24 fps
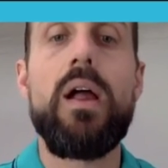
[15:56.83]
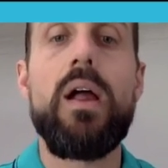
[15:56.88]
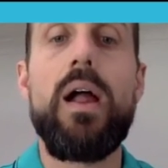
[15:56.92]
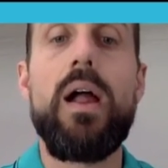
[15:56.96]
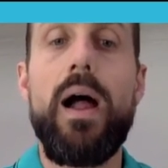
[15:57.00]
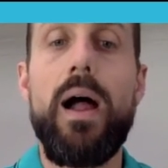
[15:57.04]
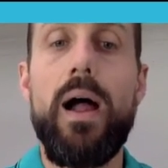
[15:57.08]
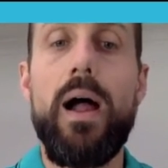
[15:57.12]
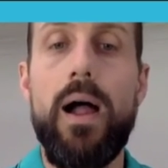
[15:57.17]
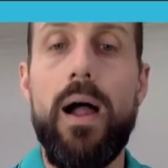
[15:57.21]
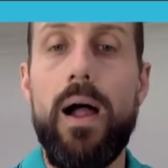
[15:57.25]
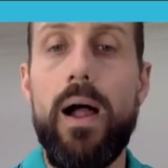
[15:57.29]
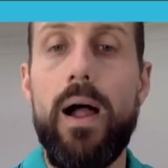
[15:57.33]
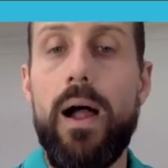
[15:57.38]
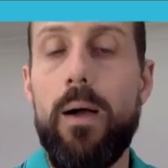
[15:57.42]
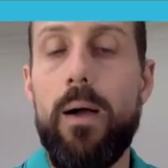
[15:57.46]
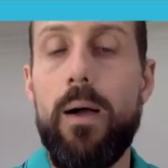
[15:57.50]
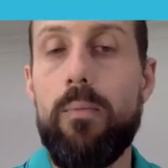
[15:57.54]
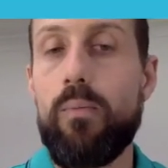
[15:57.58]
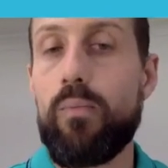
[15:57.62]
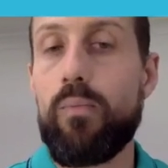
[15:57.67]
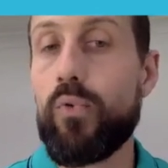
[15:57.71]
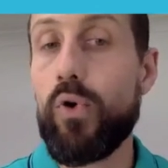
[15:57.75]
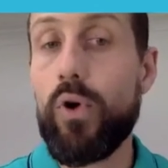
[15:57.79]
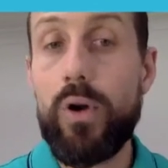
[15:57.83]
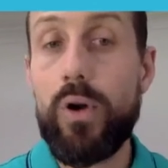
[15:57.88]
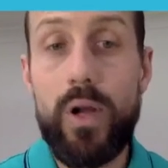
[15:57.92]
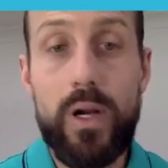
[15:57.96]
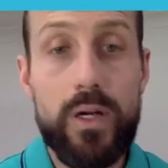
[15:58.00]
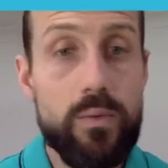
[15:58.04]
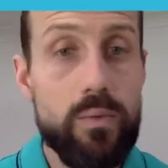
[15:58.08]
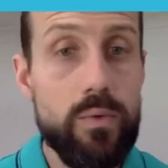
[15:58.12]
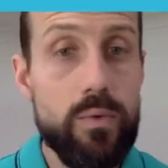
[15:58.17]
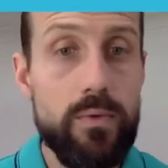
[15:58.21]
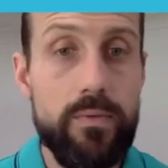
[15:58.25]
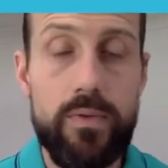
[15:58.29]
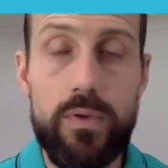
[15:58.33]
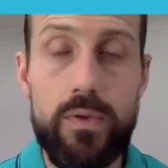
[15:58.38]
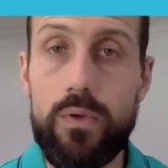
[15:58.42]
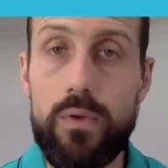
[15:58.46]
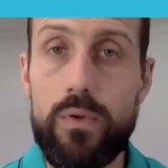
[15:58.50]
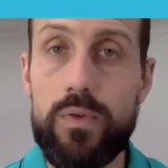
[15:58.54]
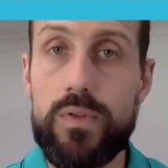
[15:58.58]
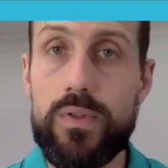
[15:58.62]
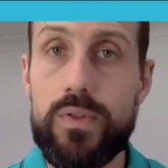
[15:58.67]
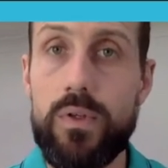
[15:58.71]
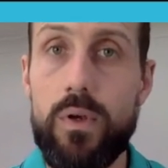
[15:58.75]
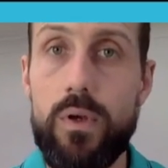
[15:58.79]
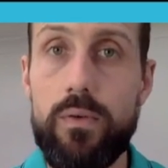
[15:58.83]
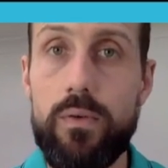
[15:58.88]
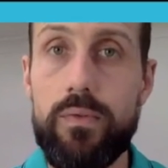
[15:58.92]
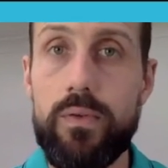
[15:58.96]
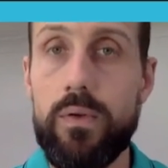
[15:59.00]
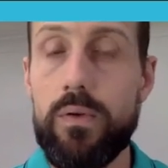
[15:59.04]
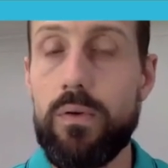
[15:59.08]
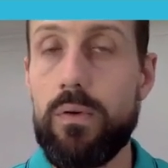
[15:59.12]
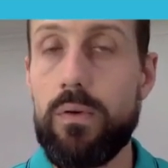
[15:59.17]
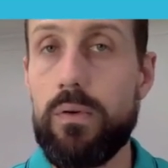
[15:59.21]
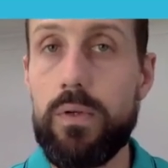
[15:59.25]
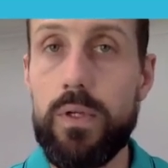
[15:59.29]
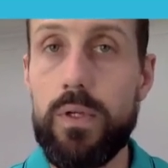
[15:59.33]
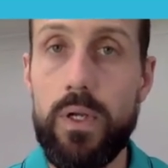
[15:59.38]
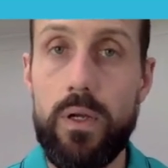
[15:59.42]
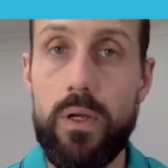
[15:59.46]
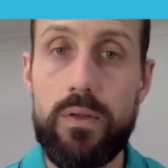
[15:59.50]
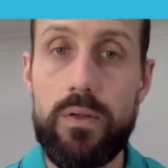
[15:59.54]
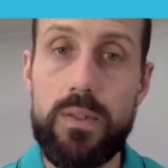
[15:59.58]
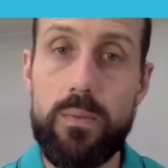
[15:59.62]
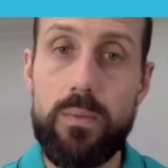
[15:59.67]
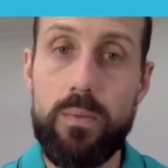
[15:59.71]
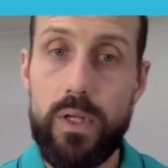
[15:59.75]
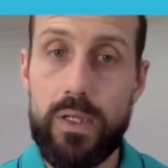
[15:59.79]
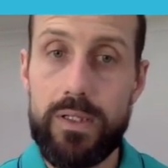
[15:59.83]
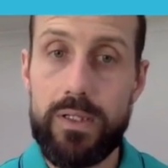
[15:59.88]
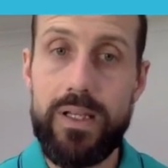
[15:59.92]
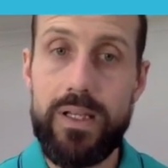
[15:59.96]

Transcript: product reviews. So if you're, someone like